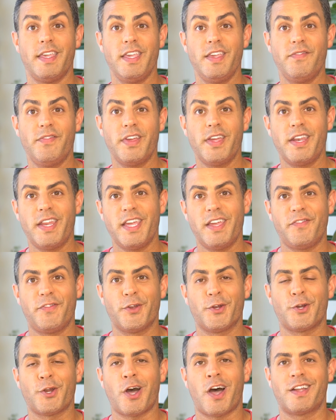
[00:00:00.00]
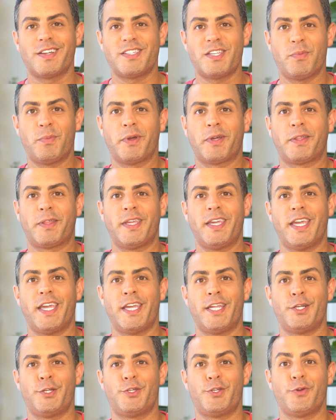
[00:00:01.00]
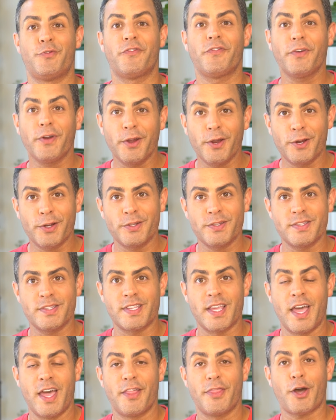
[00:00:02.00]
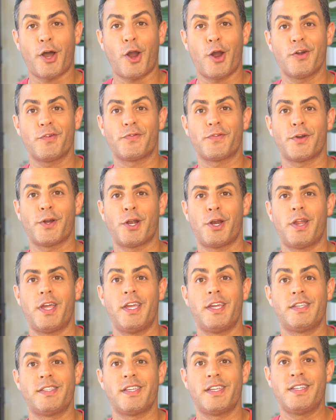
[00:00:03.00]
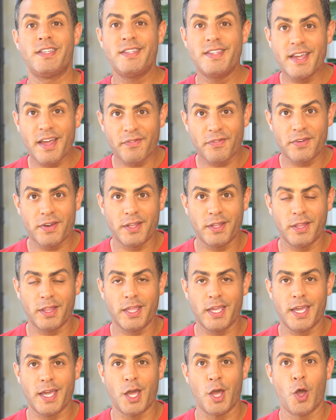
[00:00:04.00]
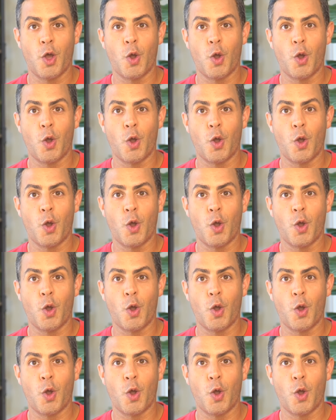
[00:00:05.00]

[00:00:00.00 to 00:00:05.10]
Even if you're not typically into ferns, the heart fern is definitely